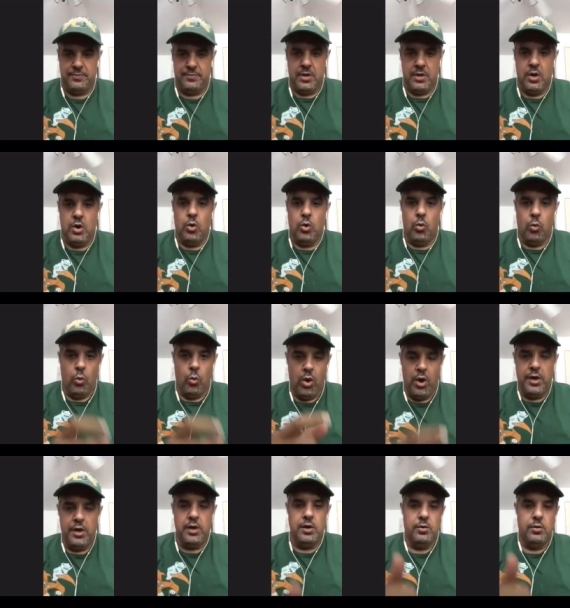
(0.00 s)

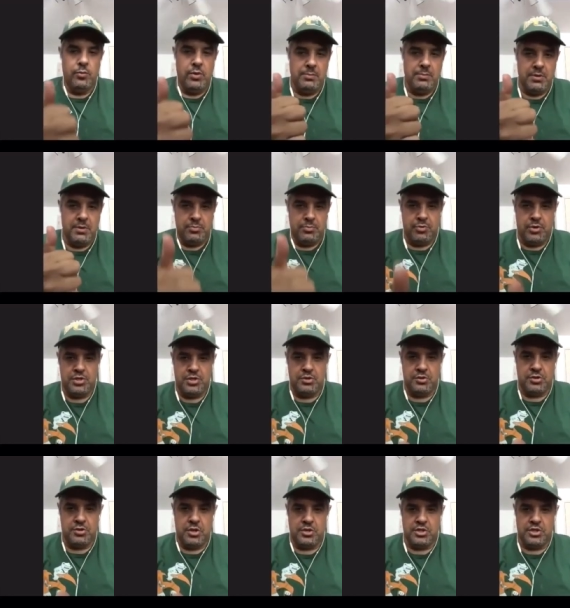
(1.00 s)
One, we must pressure
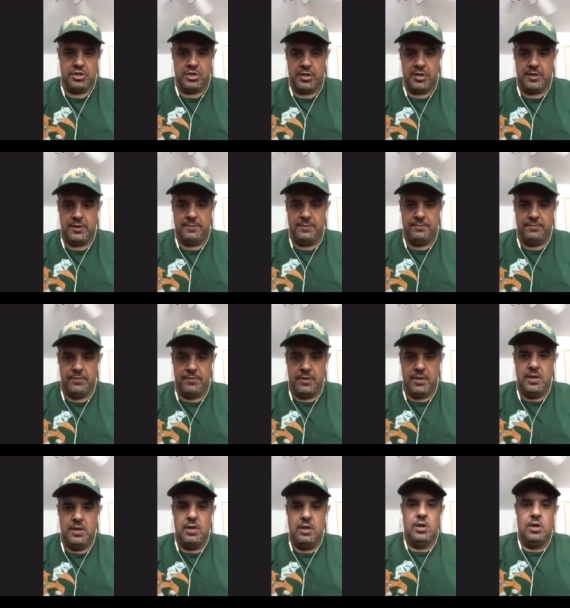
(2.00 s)
sunshine.
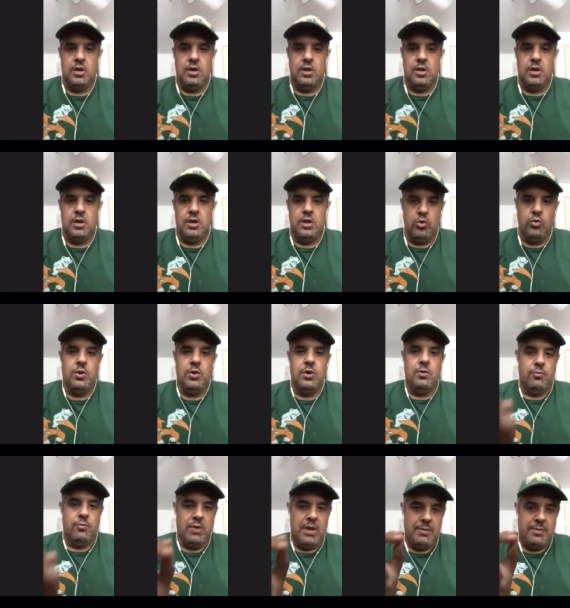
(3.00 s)
Two,
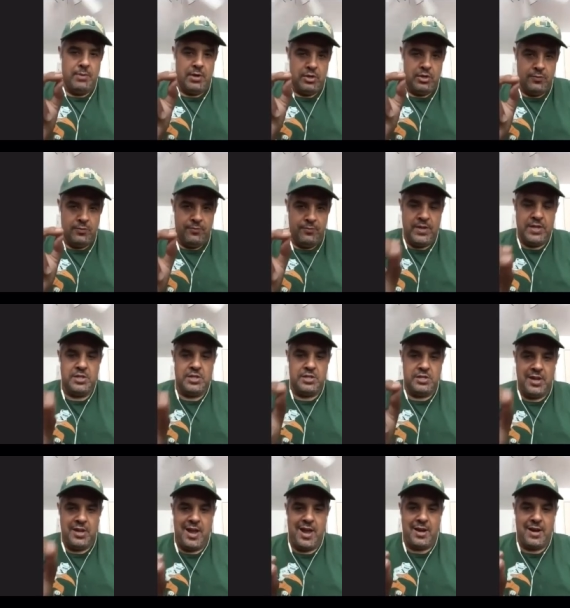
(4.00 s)
we must finish
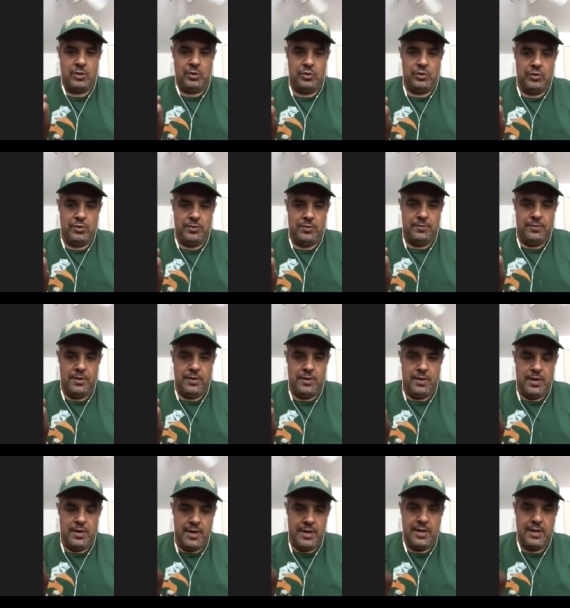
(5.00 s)
tackles.
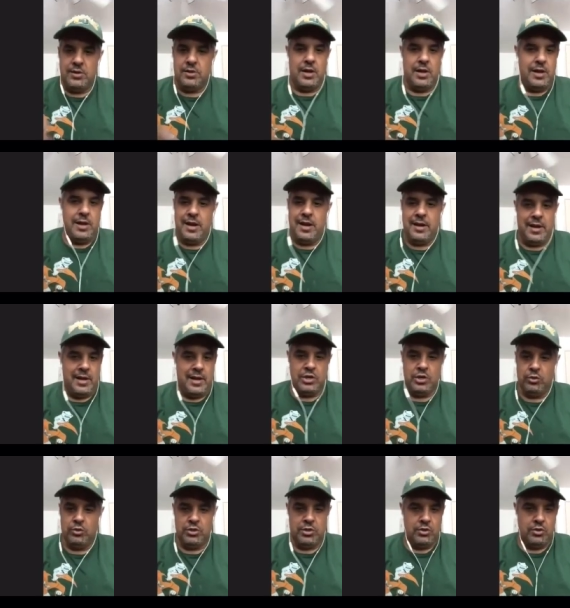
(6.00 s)
Against, I, I showed
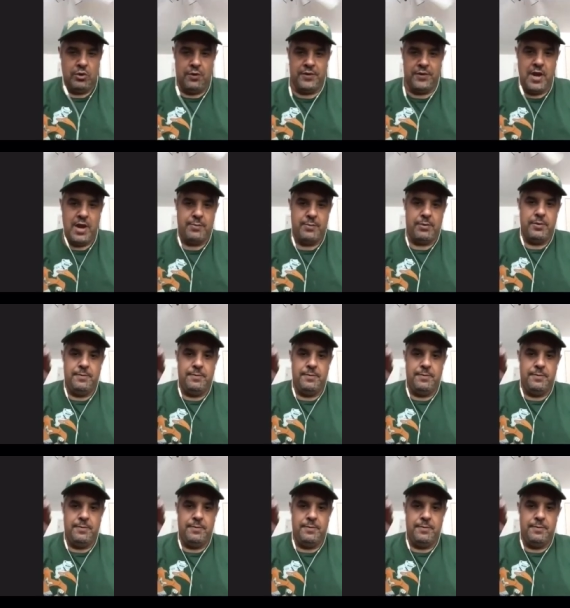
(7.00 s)
you this off camera.